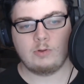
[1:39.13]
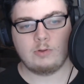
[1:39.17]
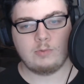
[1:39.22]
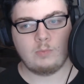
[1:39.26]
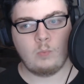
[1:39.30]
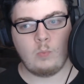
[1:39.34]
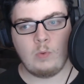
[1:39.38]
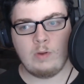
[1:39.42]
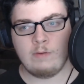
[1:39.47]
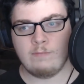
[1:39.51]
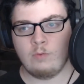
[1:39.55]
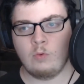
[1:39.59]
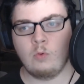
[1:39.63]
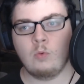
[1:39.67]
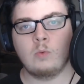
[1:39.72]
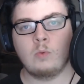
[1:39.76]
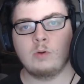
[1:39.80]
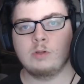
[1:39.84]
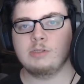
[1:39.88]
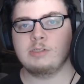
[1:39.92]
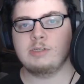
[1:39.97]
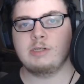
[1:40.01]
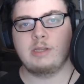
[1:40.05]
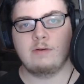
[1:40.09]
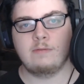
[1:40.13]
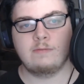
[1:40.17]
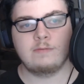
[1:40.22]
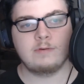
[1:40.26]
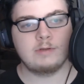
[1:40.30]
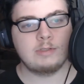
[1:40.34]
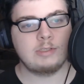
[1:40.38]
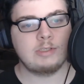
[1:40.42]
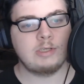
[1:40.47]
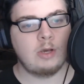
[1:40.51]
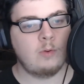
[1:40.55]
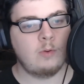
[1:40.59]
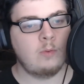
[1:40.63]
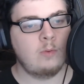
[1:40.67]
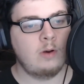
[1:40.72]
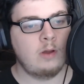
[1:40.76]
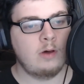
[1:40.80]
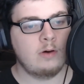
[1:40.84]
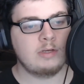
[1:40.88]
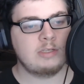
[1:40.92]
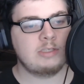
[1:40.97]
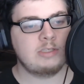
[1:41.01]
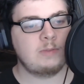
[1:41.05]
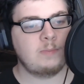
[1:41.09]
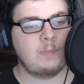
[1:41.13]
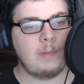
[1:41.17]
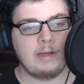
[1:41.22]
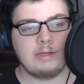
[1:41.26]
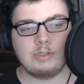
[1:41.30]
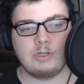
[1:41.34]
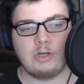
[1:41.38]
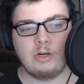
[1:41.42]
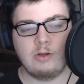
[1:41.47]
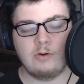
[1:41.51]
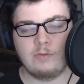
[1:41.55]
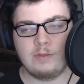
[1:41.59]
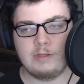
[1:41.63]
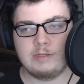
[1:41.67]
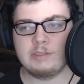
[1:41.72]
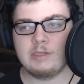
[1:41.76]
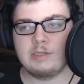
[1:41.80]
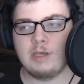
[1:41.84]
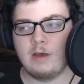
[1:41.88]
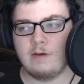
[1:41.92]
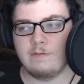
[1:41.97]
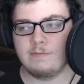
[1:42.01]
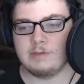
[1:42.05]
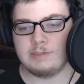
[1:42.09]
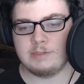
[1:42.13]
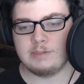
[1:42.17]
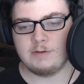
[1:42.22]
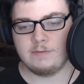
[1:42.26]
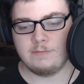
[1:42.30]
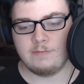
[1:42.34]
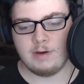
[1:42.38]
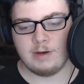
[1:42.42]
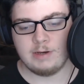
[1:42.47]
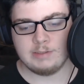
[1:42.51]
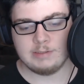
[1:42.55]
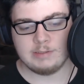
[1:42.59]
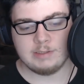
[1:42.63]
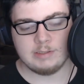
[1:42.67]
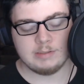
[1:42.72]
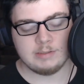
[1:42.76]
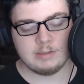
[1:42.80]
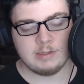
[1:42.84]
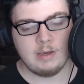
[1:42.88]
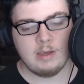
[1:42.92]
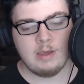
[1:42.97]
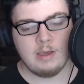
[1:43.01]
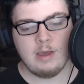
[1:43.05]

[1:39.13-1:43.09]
we've all wanted for so long, especially on the Surface devices.